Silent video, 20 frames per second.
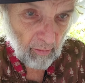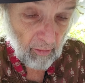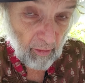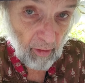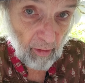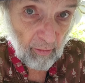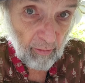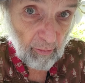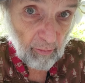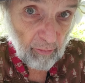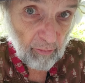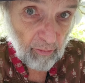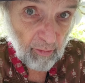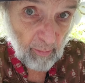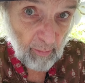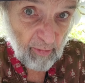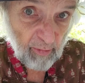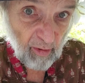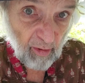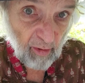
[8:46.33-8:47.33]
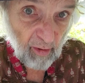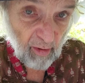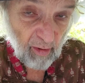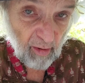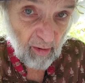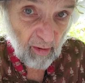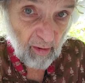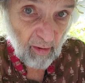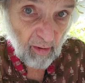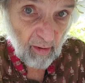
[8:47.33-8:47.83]
Yeah, those ships, huh?
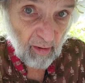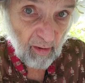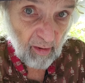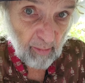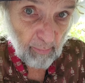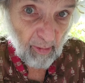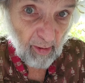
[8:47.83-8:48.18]
The